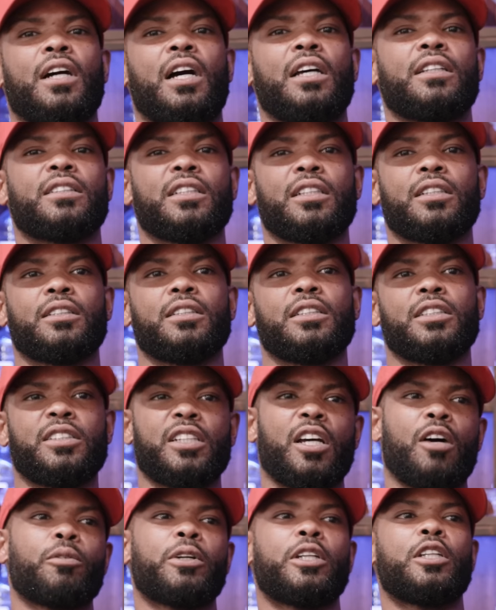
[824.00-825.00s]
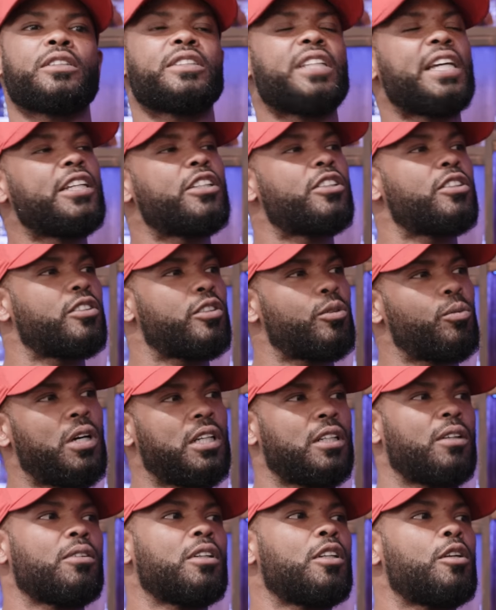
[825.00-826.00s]
She said, I'm going to take you to one.
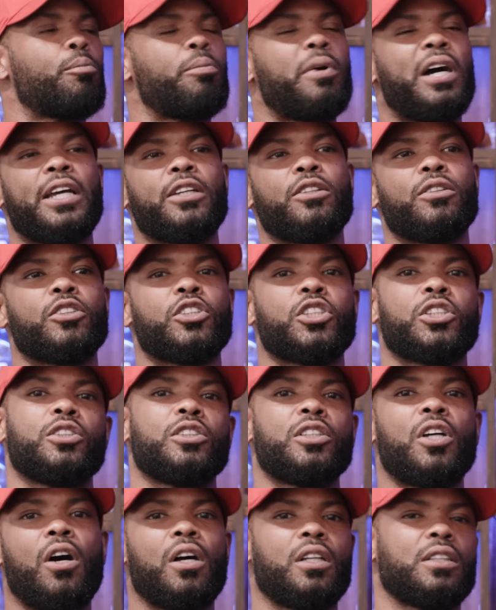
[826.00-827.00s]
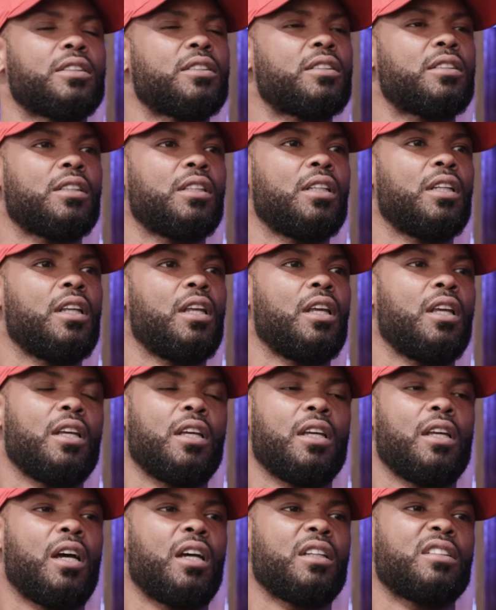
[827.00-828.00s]
I'm going to buy you a dance.
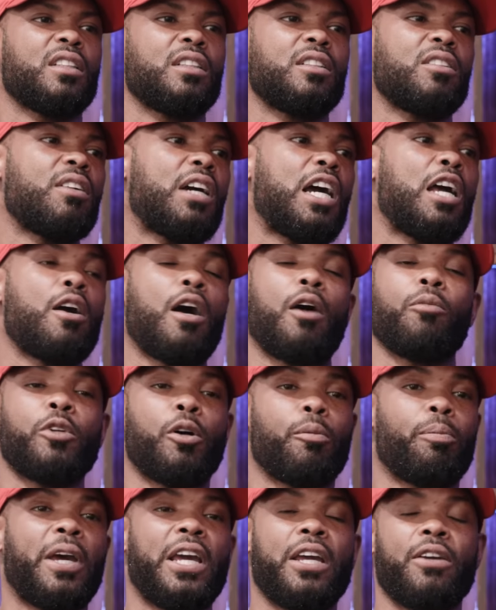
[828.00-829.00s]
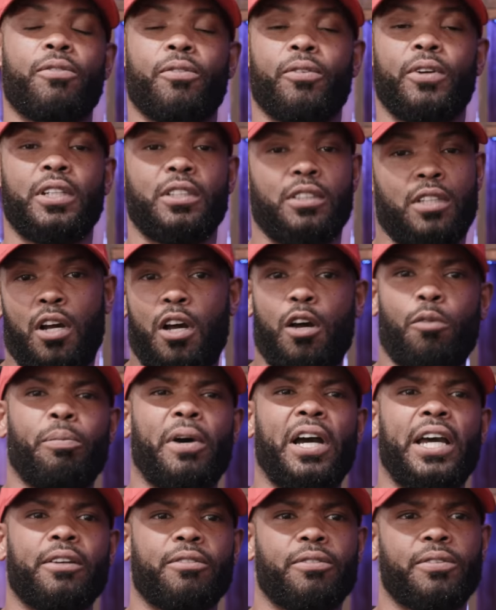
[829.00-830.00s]
I said, all right, I'm not paying for it. No, I'll
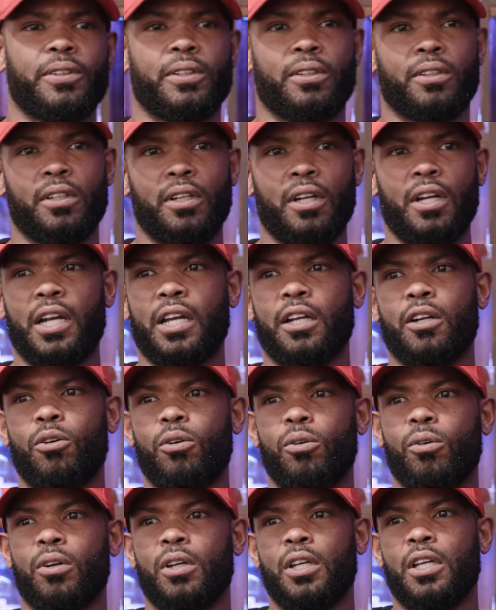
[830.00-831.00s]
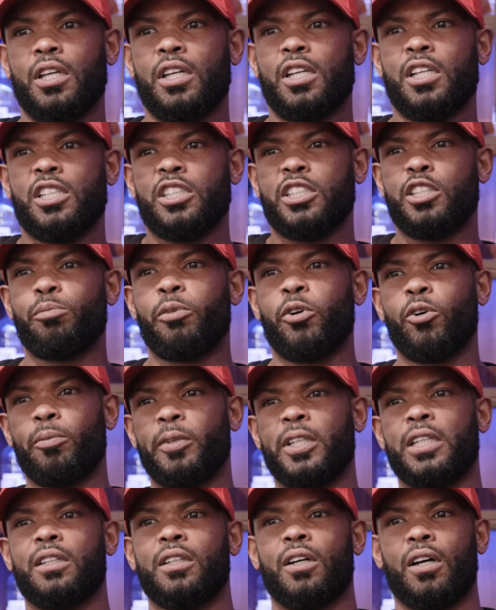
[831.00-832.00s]
buy it for you. All right, cool. She bought me
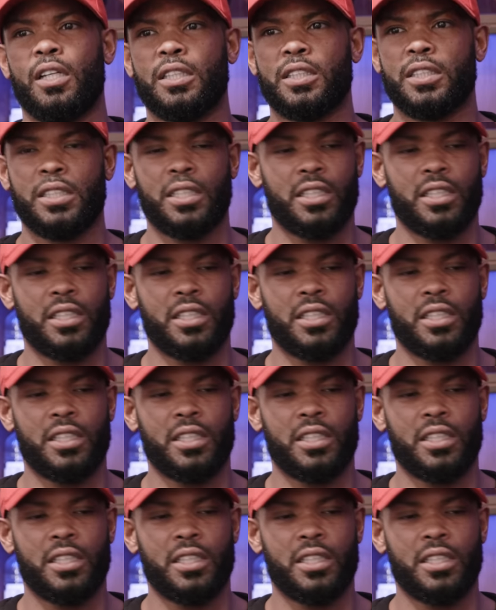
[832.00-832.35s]
the dance.